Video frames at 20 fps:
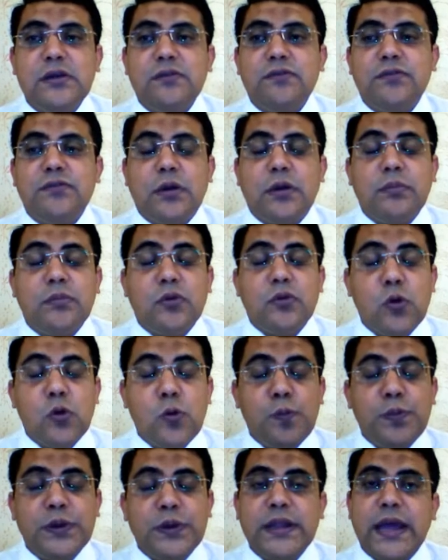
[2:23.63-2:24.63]
from
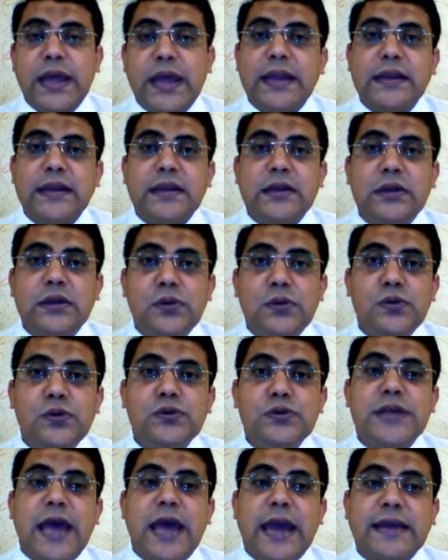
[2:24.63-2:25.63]
open and
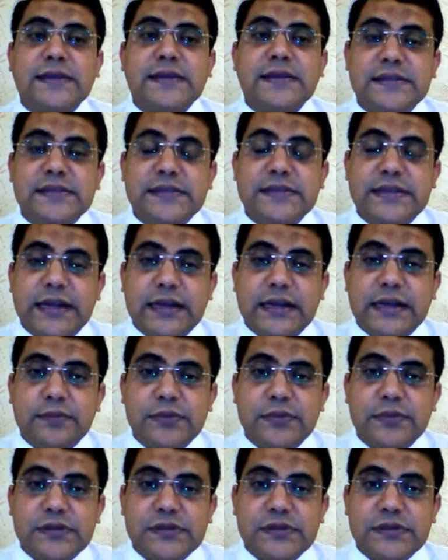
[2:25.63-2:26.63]
closed access
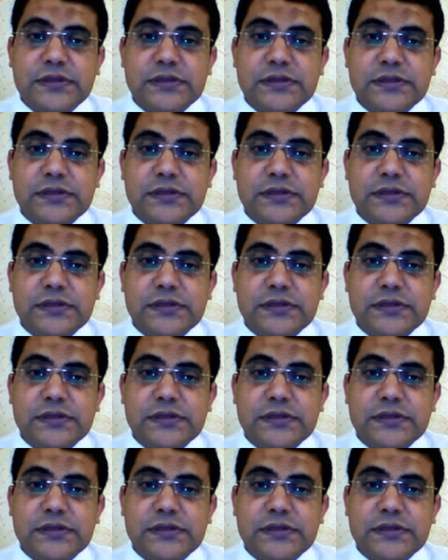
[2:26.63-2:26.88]
databases,